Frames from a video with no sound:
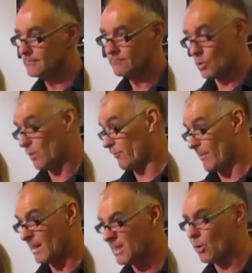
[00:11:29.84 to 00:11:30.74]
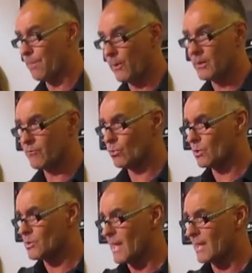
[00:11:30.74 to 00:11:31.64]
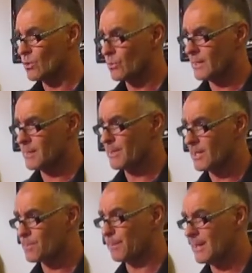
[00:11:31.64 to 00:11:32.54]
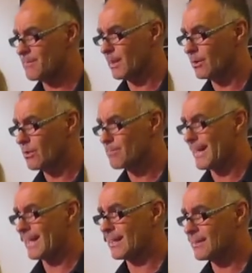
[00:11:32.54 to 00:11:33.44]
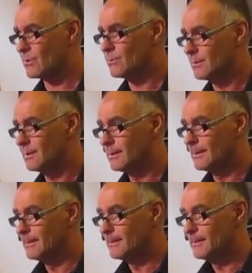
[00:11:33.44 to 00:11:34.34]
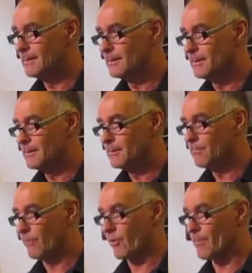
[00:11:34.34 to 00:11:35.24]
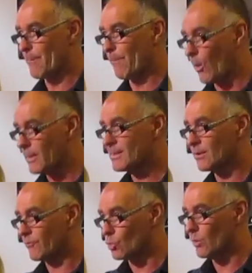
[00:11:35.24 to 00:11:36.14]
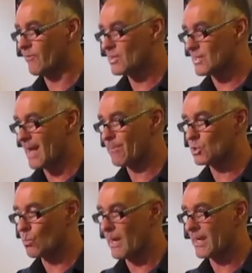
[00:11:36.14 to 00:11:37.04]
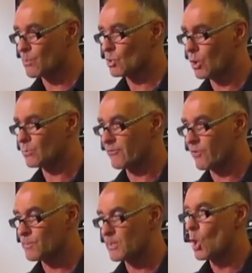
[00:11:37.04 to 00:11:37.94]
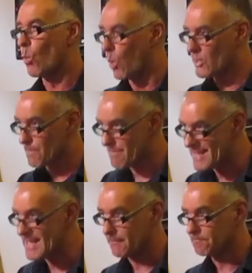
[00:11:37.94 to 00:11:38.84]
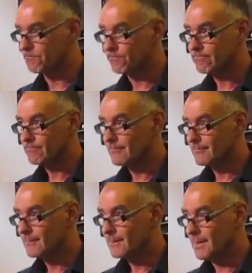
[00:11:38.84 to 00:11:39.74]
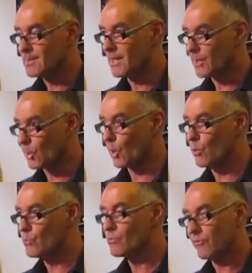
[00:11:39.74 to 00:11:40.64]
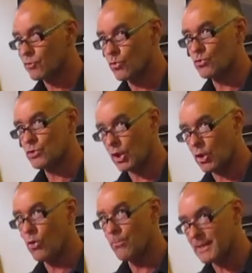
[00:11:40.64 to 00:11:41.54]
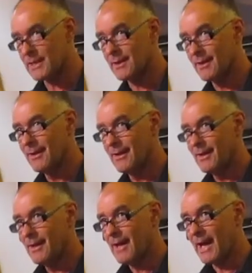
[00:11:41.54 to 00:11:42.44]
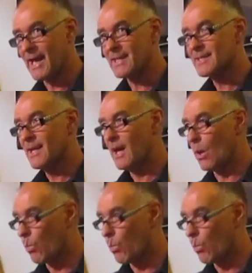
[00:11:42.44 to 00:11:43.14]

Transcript: not from a legal point of view, because that had already been explained by Lord Bracadale, but from the point of view of establishing why he was called in the first place, was me. And yet the Crown refused to call me as a